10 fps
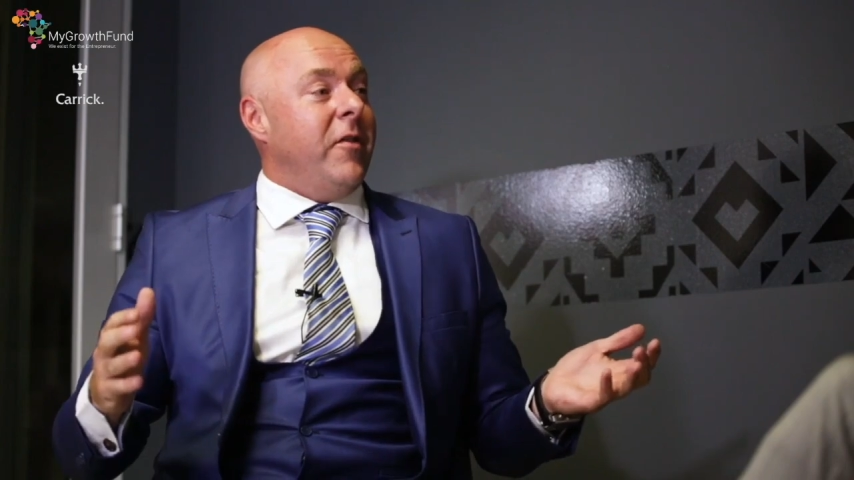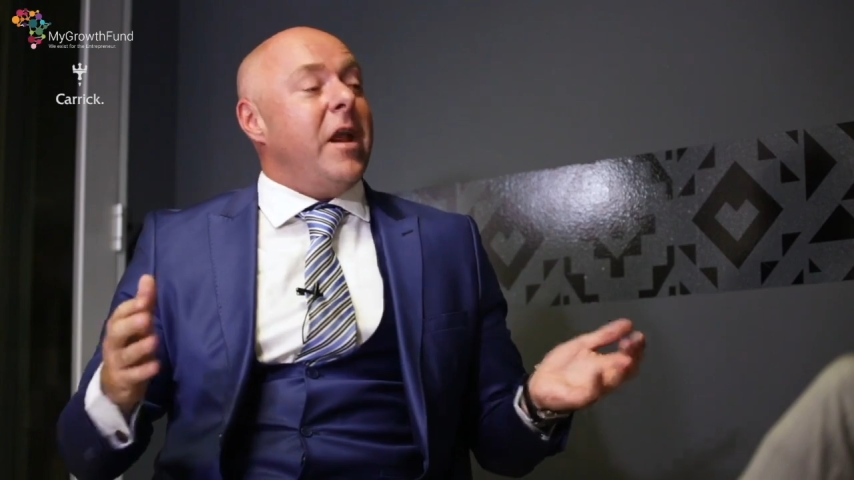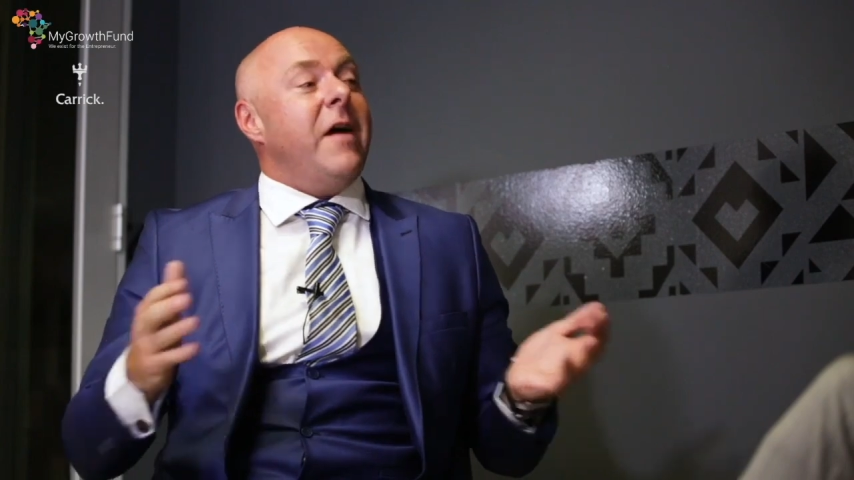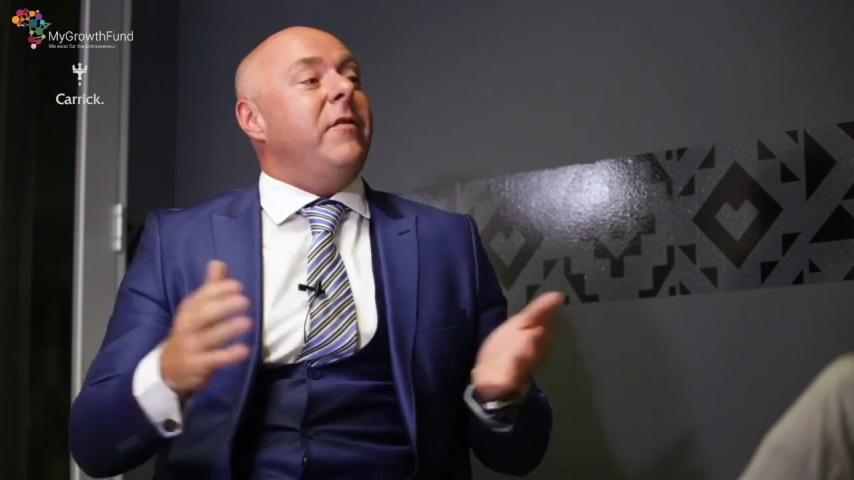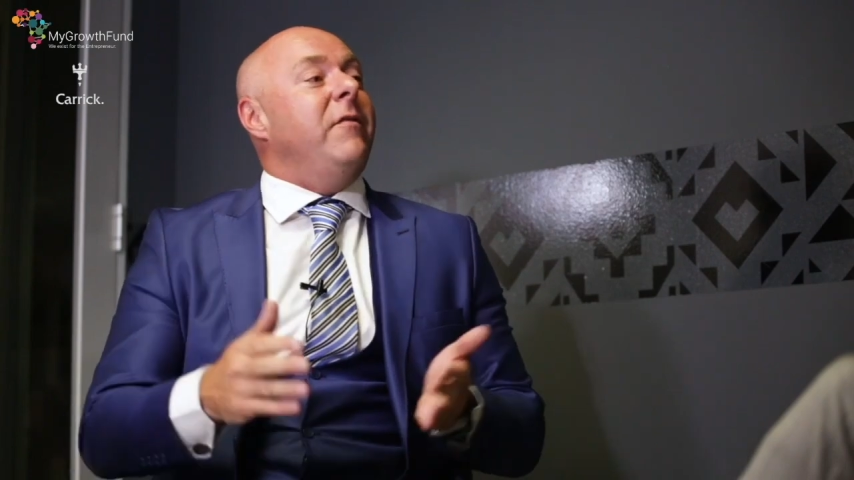
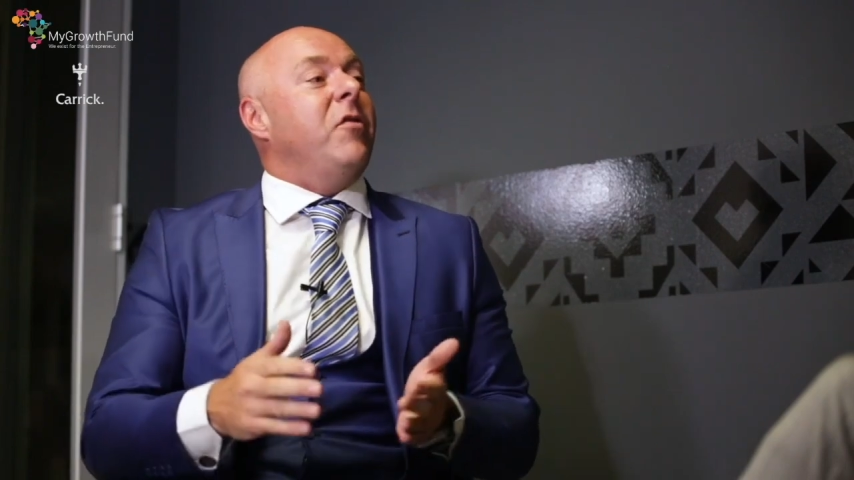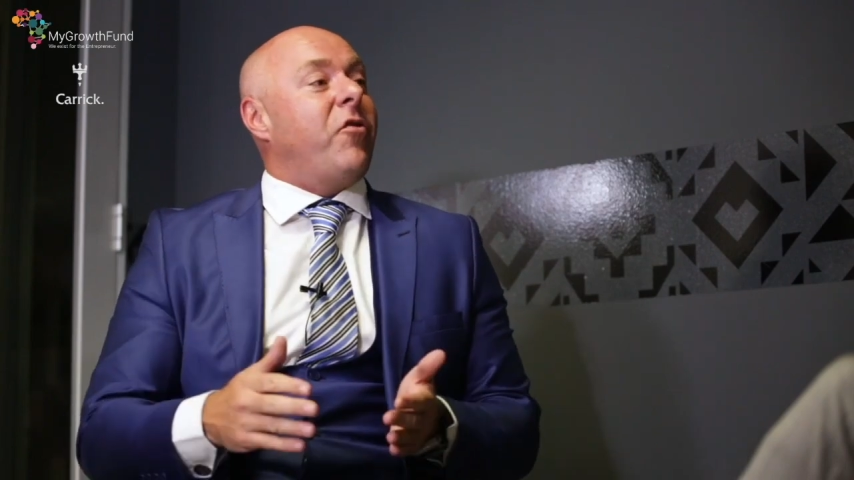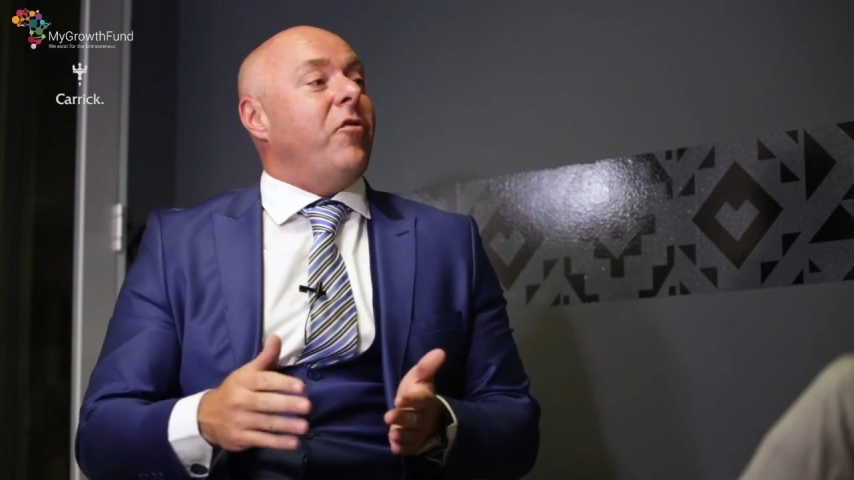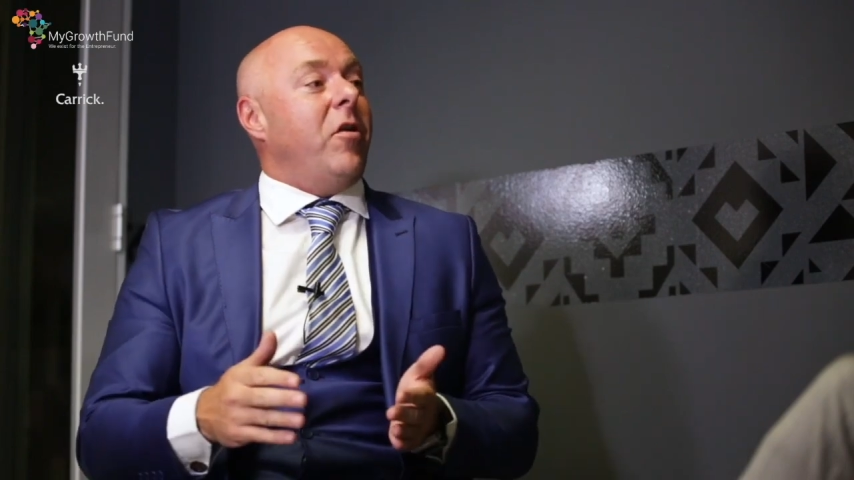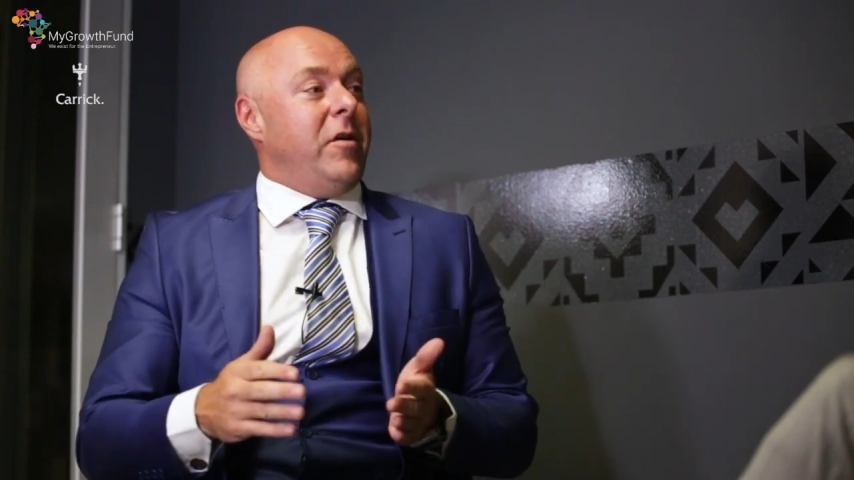that haven't even
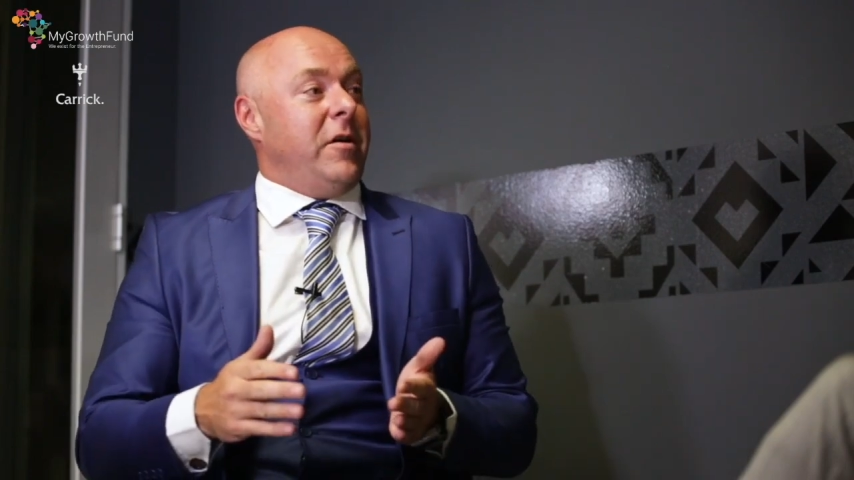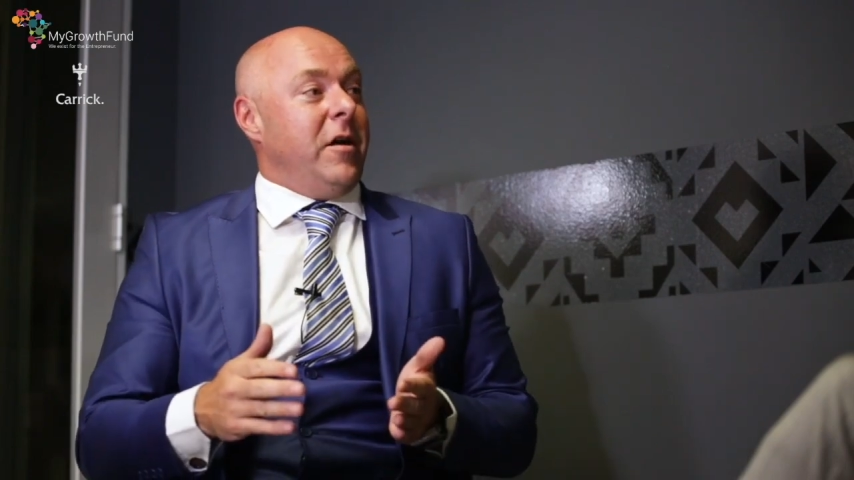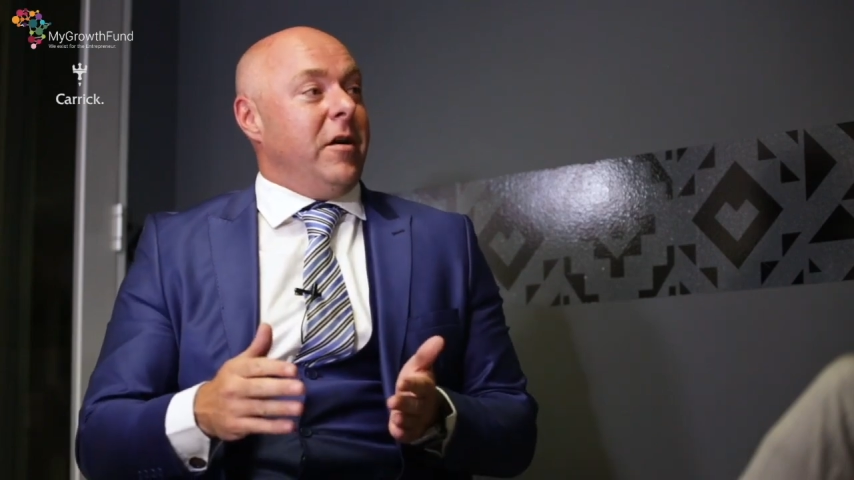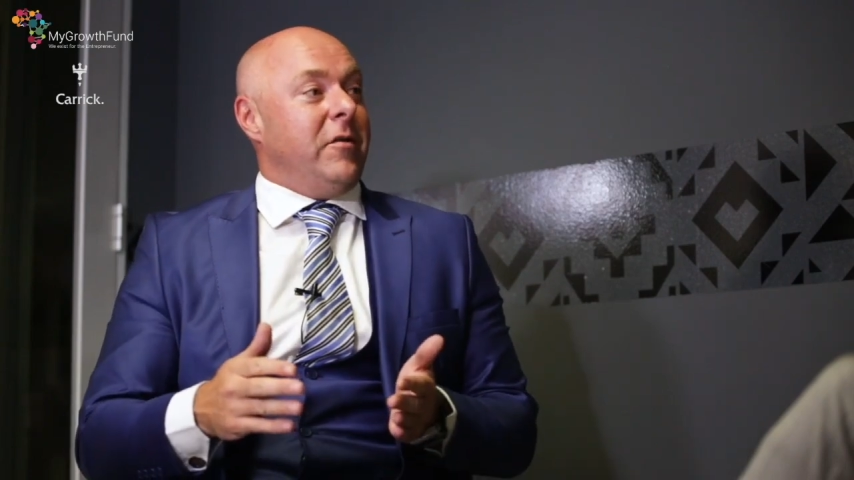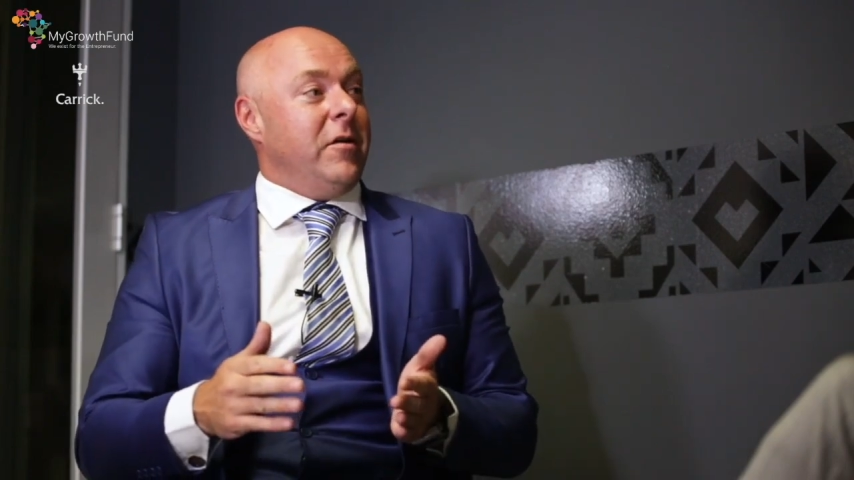started
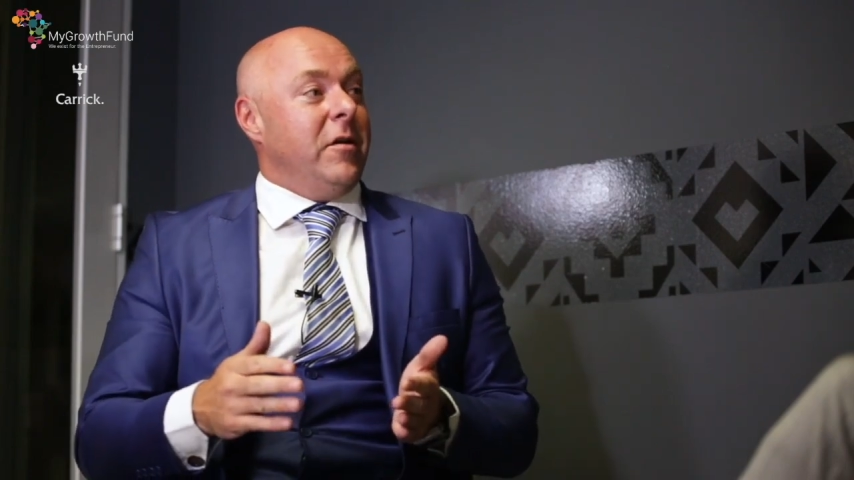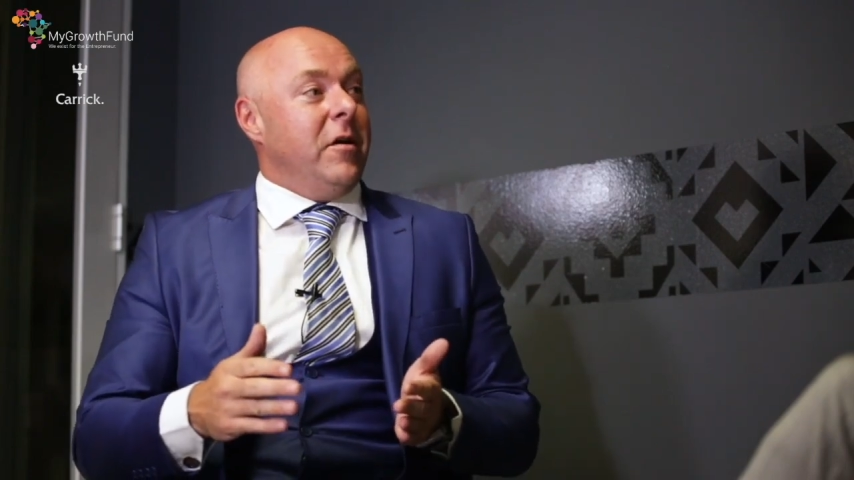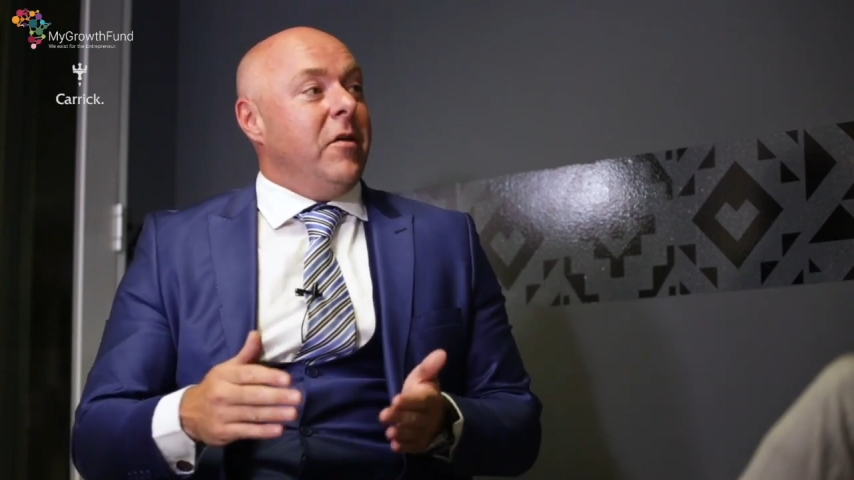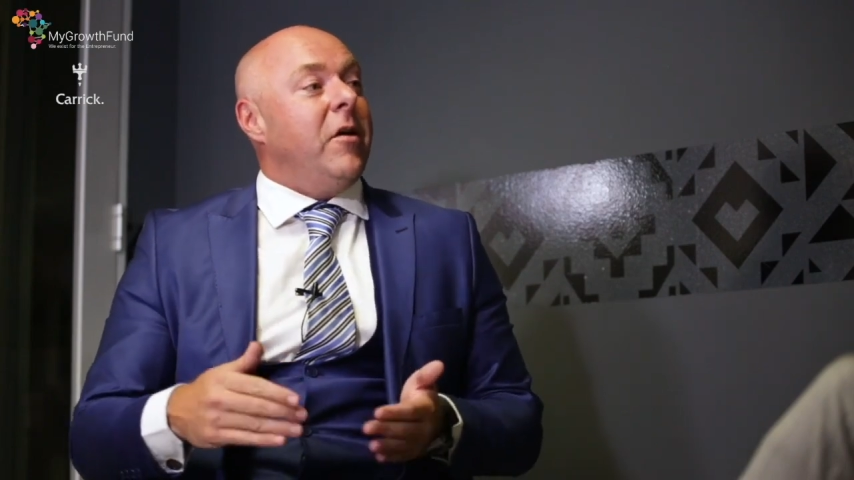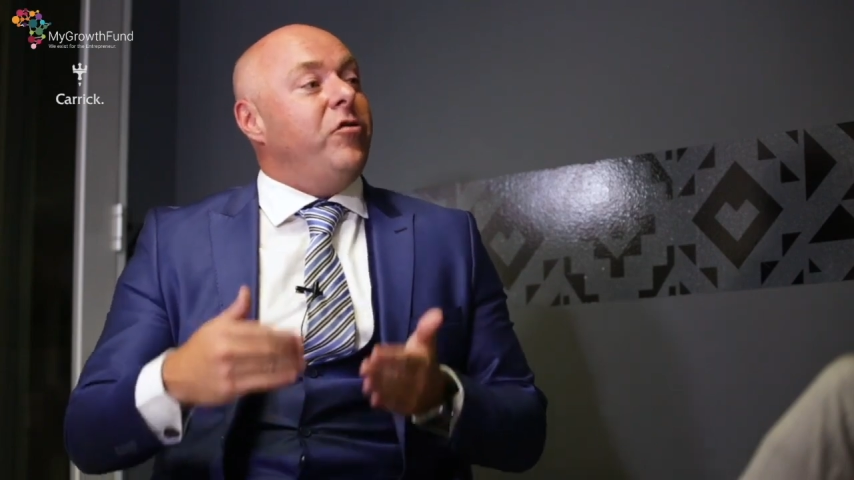here yet. How about
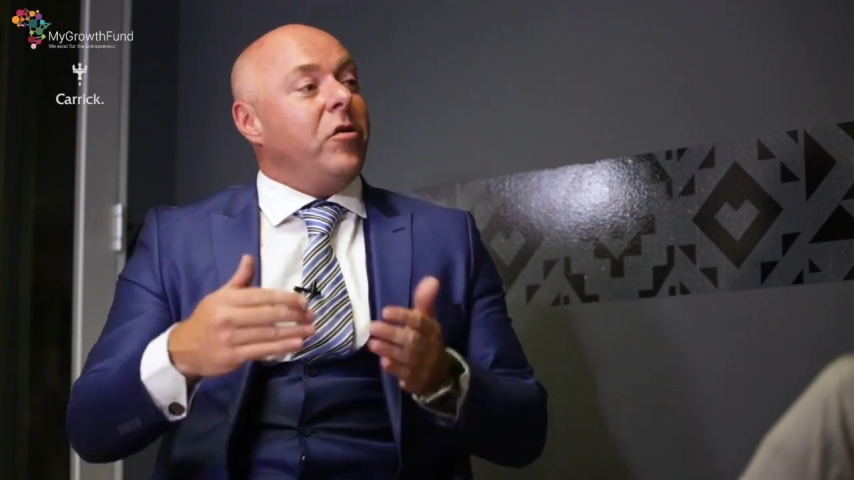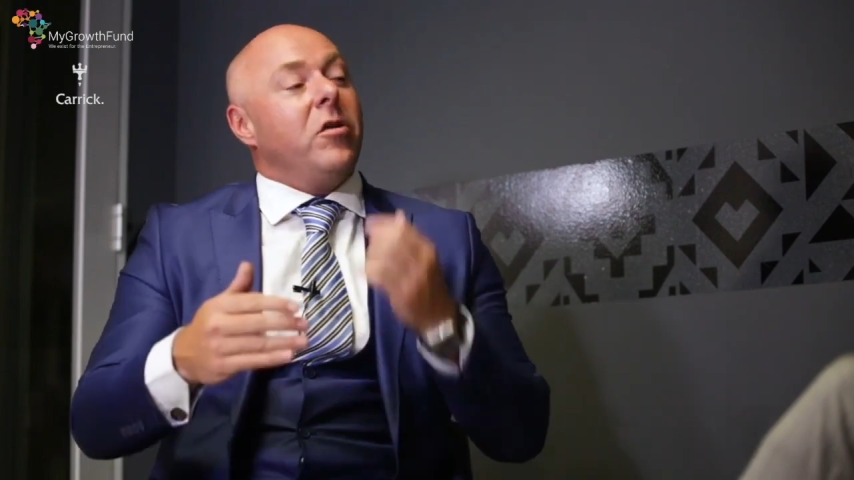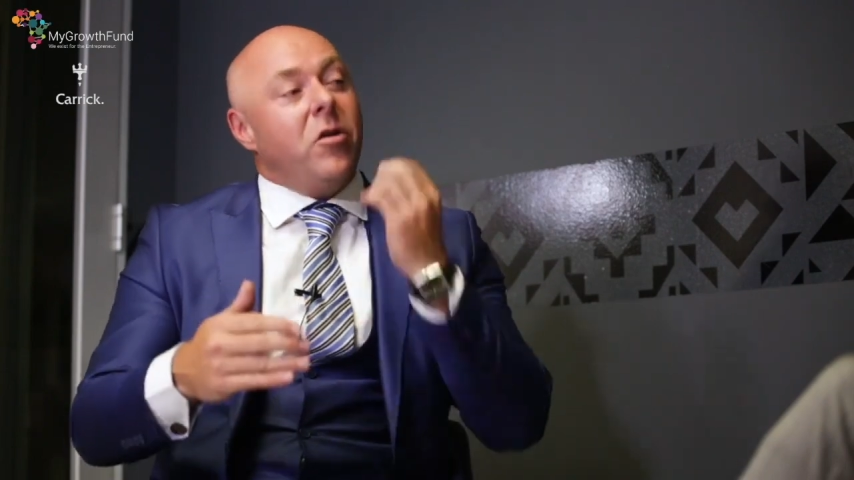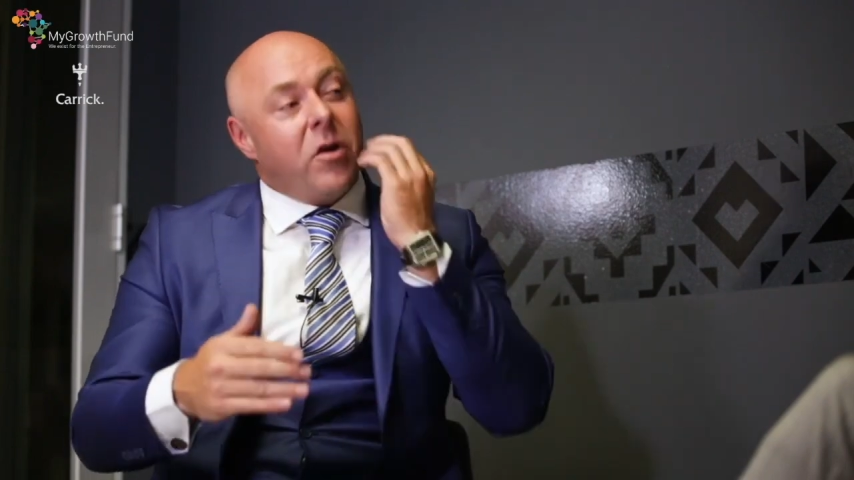you? That you could